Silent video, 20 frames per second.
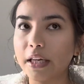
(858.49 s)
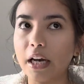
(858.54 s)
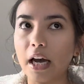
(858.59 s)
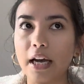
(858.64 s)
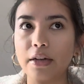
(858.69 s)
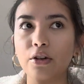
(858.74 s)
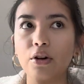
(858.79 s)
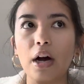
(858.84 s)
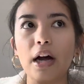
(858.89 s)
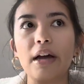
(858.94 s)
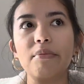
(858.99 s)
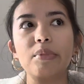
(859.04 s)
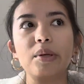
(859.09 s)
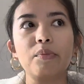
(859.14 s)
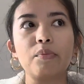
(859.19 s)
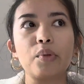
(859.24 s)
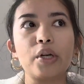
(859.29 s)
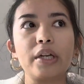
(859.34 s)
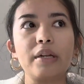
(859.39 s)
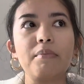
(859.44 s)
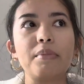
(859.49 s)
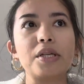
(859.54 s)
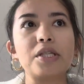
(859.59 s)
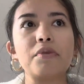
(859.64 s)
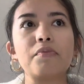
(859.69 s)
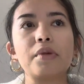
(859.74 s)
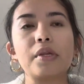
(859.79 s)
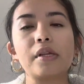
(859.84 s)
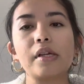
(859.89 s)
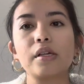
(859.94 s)
I know I've been pretty busy
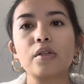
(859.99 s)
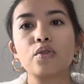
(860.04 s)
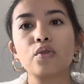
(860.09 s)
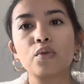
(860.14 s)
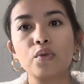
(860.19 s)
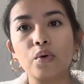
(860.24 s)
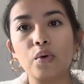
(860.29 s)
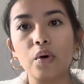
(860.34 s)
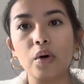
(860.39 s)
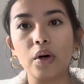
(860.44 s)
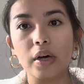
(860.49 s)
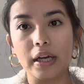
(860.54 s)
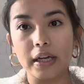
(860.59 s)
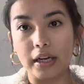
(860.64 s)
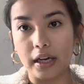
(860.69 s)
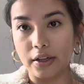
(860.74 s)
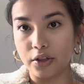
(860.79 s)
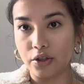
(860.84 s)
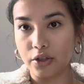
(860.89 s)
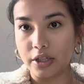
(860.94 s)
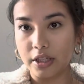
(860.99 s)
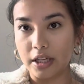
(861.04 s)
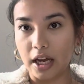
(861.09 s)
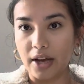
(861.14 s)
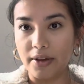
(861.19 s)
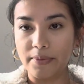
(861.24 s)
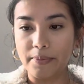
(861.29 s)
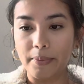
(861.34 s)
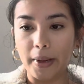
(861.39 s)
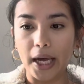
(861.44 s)
with like school and other
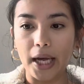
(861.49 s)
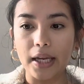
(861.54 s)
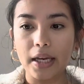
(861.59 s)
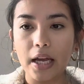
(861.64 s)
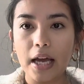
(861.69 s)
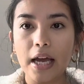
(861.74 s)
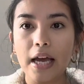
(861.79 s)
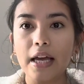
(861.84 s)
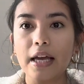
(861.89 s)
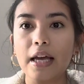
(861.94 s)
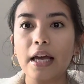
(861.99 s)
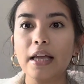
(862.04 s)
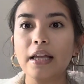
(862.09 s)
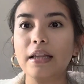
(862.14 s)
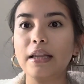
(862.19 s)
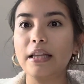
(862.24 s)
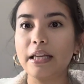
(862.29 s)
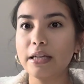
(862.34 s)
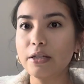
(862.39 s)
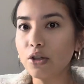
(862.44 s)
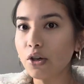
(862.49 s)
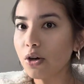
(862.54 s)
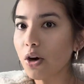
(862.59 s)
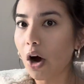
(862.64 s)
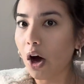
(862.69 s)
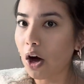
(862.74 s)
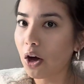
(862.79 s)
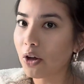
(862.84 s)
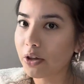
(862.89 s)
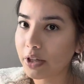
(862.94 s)
stuff, but these are
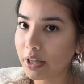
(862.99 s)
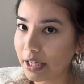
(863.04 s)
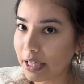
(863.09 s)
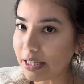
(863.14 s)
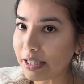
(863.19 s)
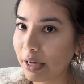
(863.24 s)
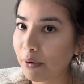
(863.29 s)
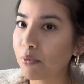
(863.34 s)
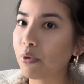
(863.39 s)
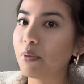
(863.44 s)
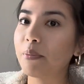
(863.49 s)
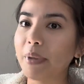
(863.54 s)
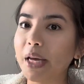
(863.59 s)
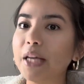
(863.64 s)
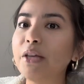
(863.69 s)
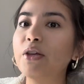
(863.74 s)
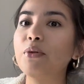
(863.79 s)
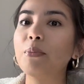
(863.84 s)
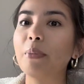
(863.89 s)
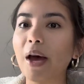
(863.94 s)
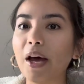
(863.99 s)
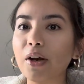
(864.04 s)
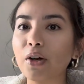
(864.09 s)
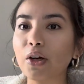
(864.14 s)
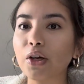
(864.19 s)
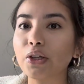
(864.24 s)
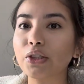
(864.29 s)
all things that will make you better.